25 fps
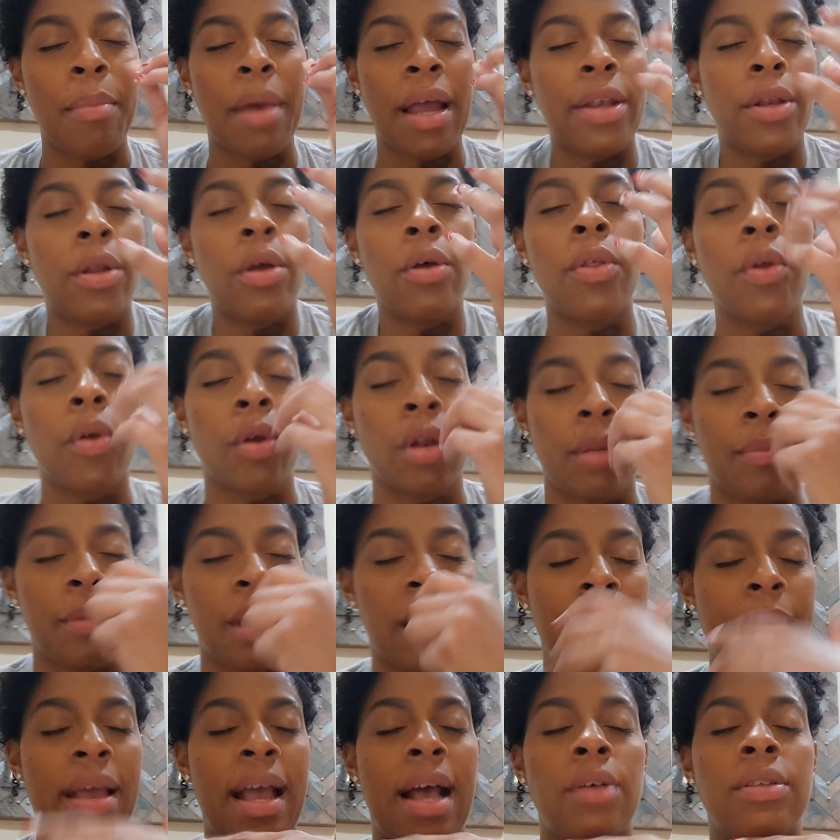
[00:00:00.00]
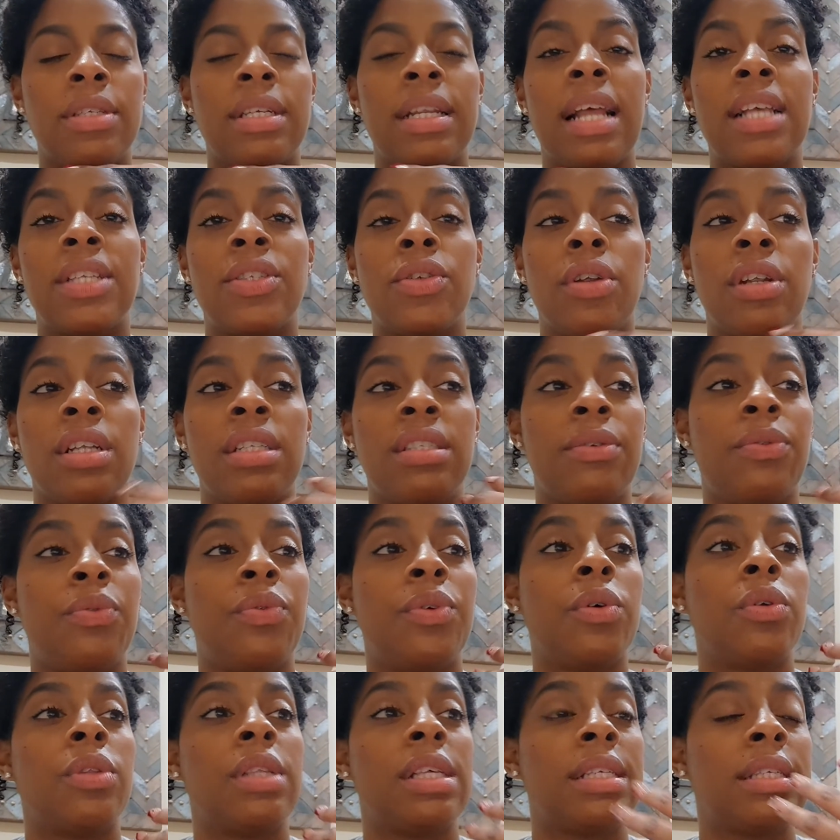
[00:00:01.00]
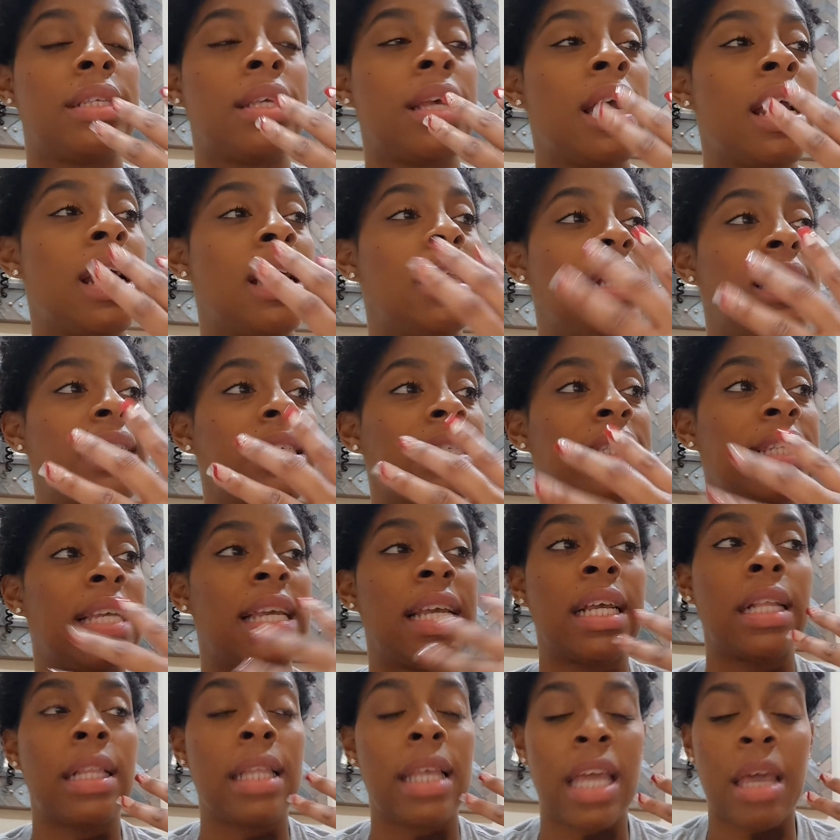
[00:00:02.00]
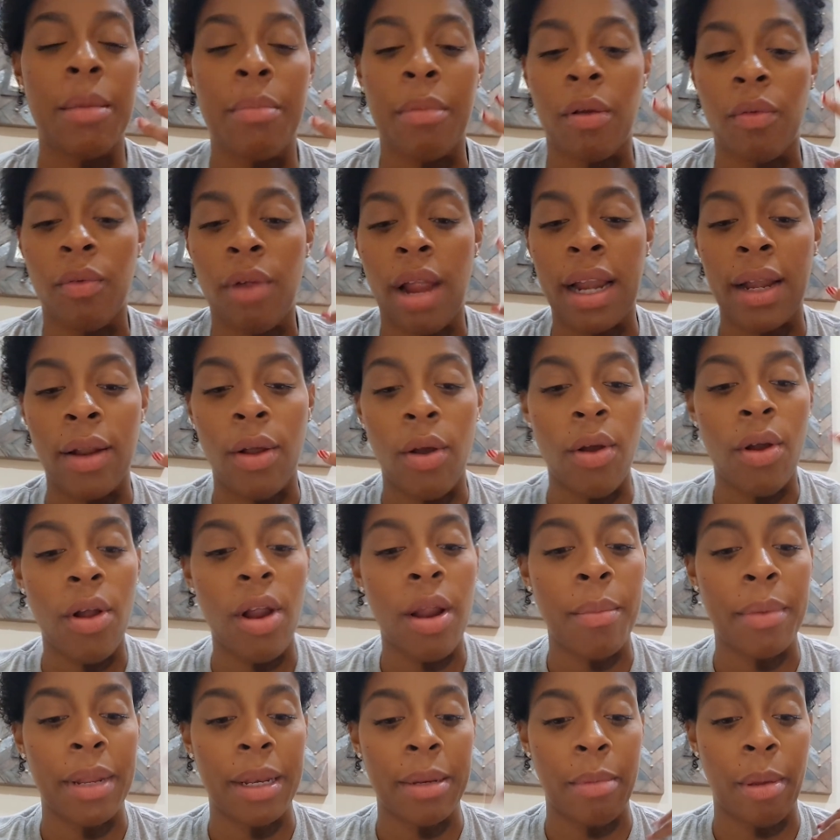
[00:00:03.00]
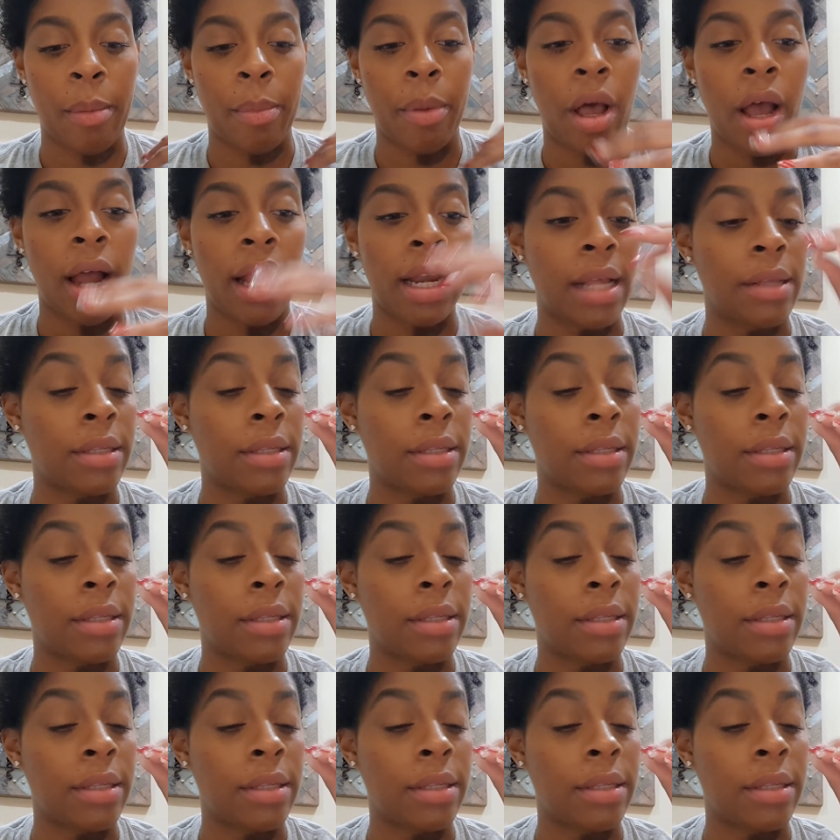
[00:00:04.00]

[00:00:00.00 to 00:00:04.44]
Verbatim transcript: I know they're going to be in my house. And I started to feel this this tingling in my right arm and my body.